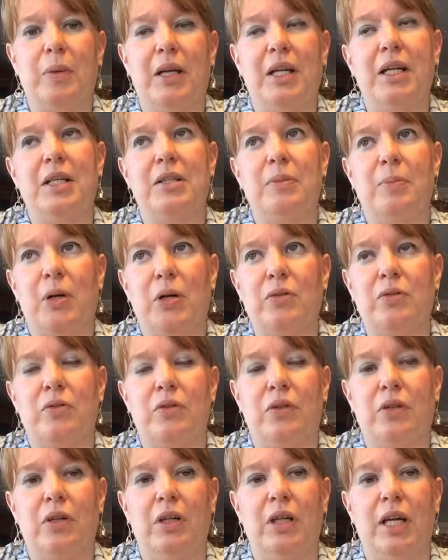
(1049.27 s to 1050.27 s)
I need to post
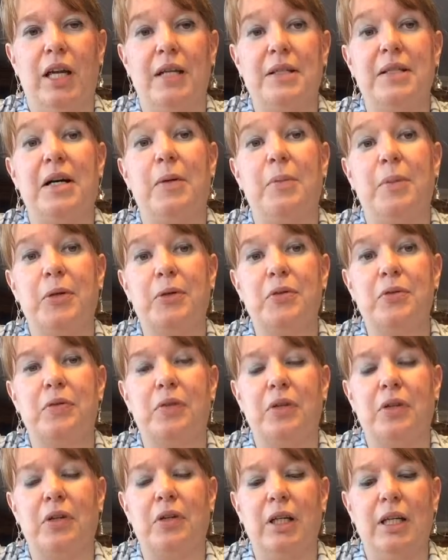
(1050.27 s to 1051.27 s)
for 30 days. I'll post for
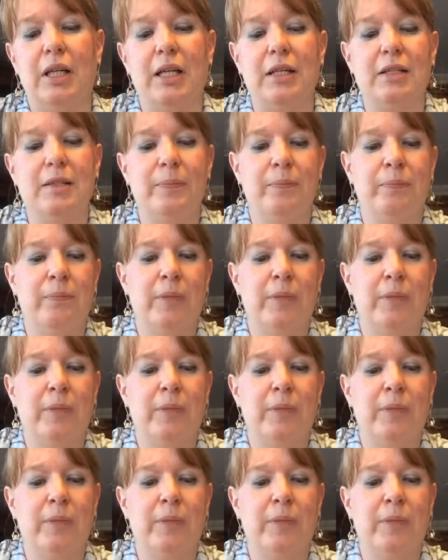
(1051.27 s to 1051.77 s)
30 days.